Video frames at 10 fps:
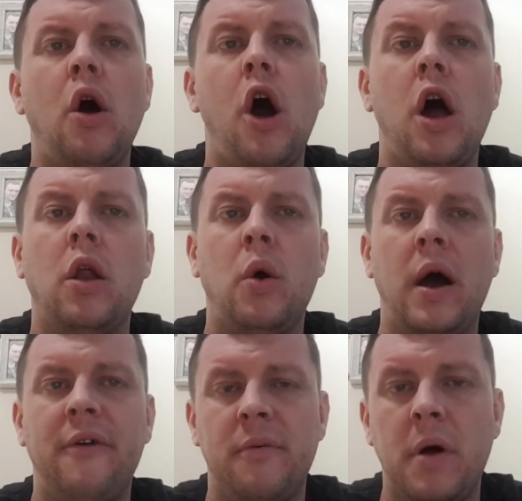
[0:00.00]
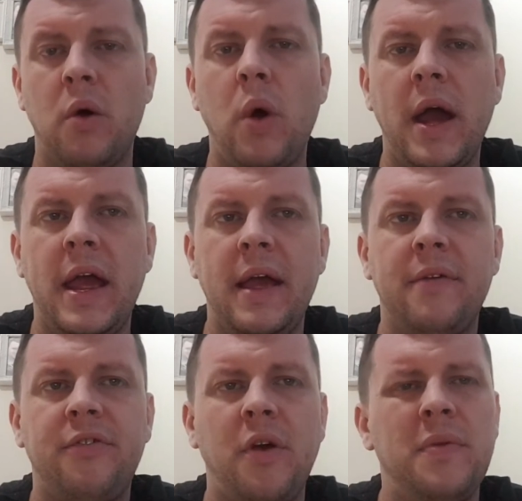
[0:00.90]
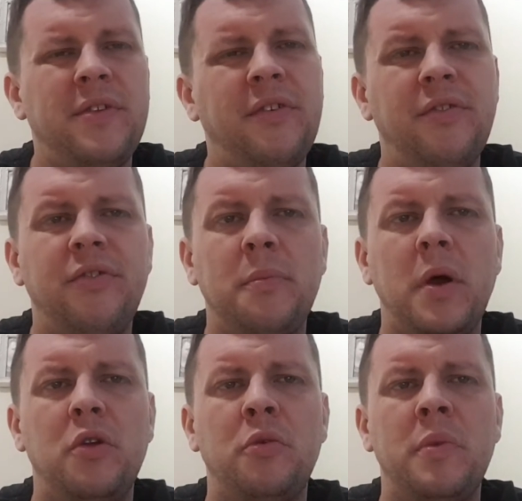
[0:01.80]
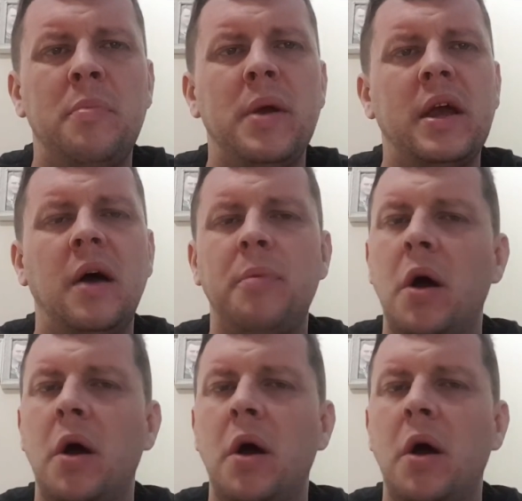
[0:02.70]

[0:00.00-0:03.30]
Aloha from Hawaii. So this isn't something I normally pick up.